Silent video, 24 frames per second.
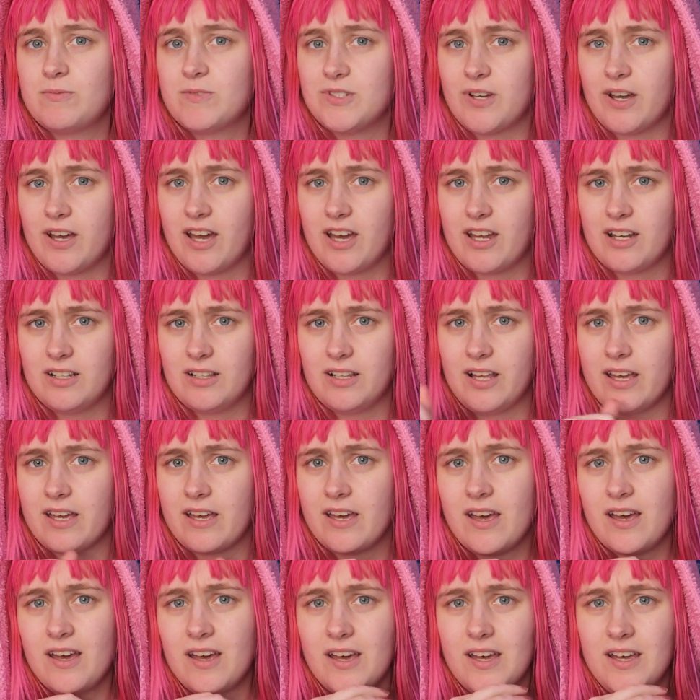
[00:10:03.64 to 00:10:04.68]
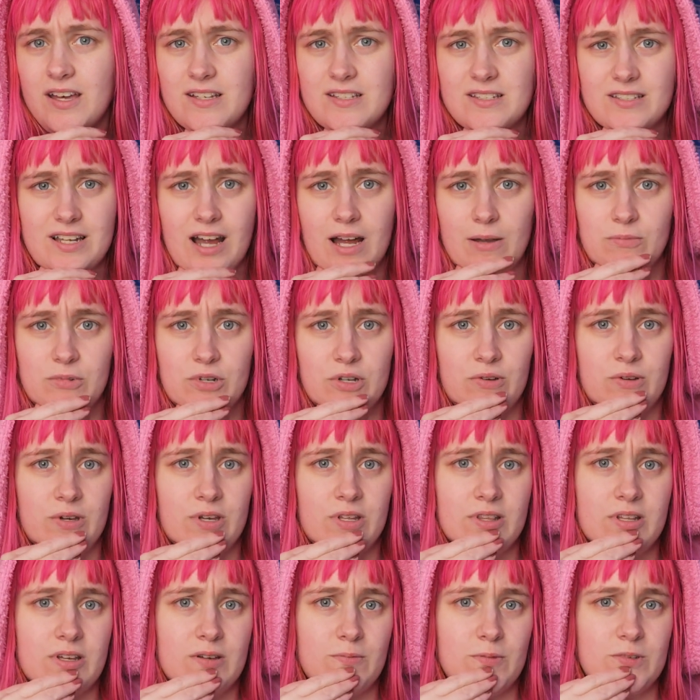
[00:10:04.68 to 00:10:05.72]
them, so I kind of, like, stopped
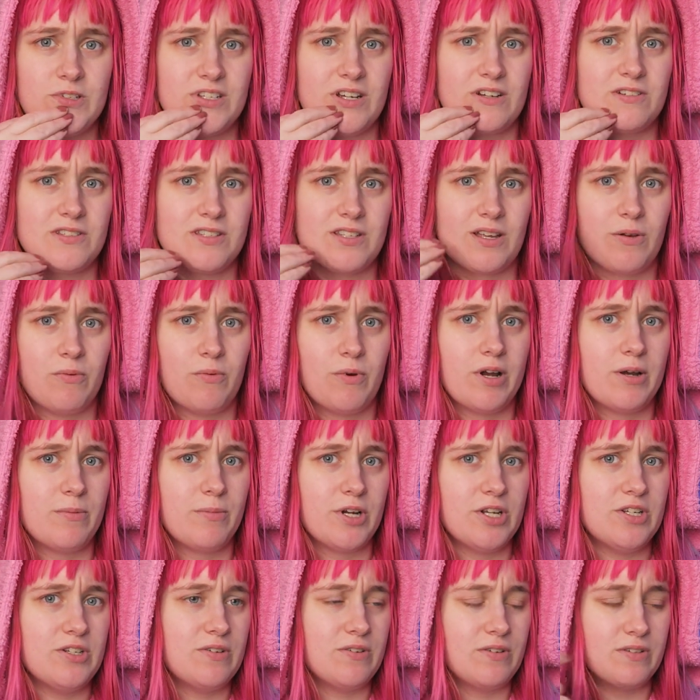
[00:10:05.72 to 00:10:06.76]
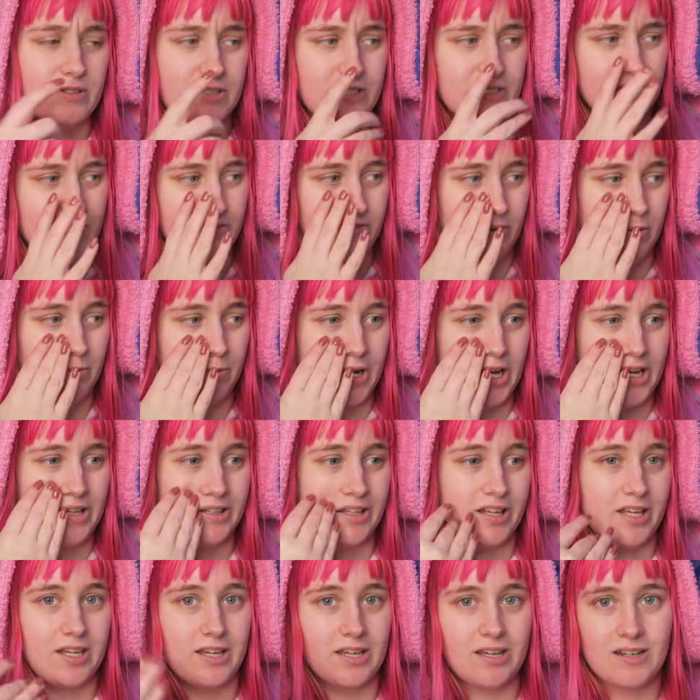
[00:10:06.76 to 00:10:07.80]
doing them because I was like, why am I doing this if I'm not,
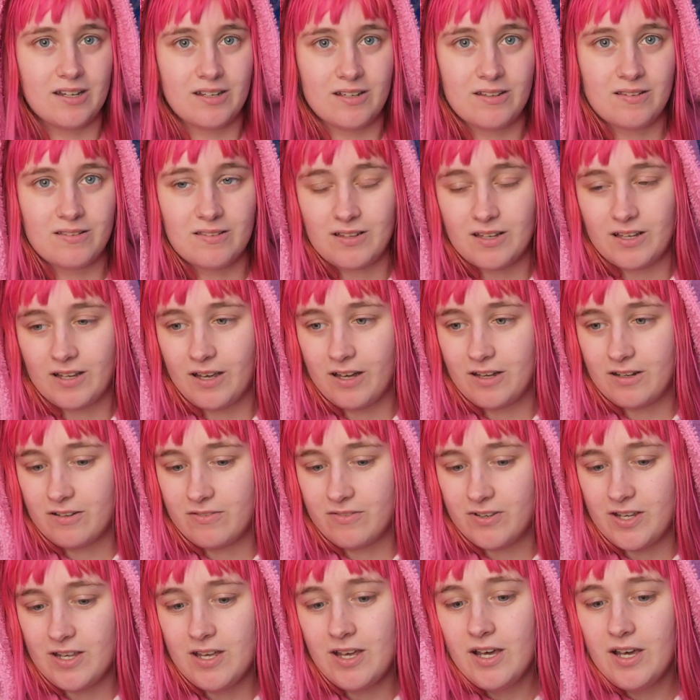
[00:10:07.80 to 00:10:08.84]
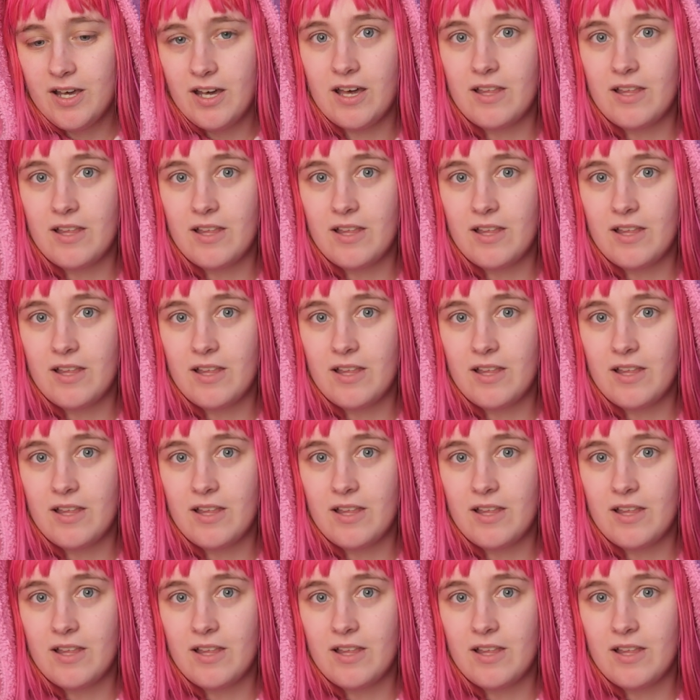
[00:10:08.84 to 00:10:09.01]
like, getting anything out of it?